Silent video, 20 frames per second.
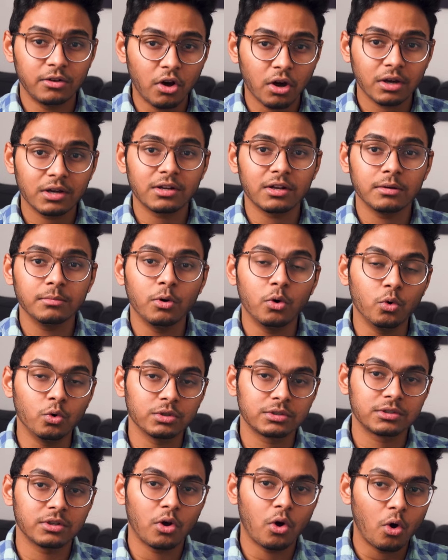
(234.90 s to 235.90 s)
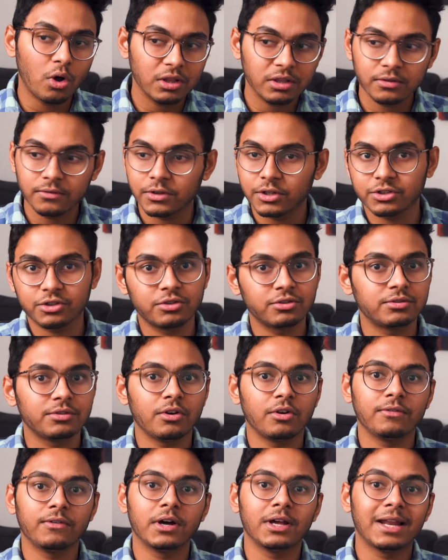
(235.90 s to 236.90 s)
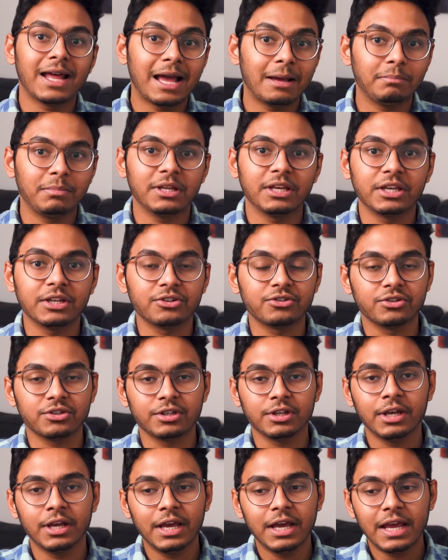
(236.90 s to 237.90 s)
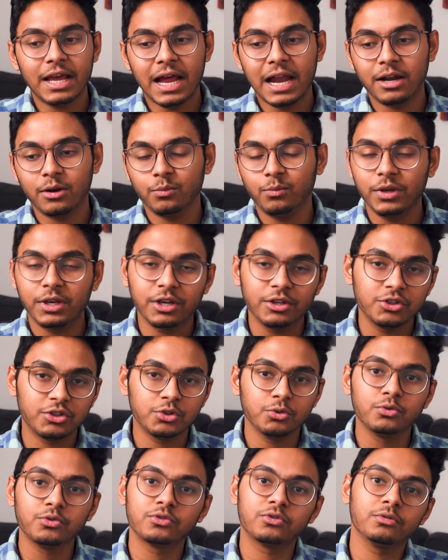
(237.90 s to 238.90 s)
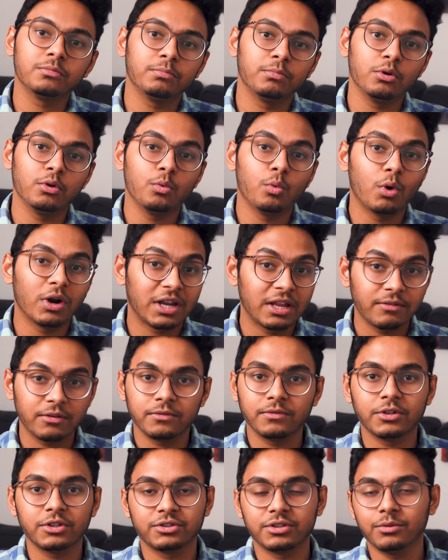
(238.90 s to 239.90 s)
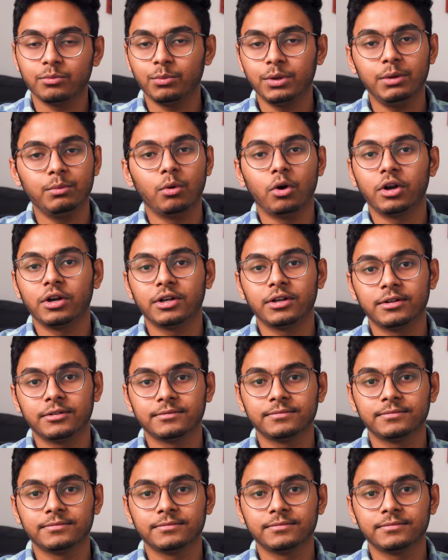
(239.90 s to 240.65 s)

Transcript: Docker Hub hosts all the versions of our application and we can choose to pull whatever version we want.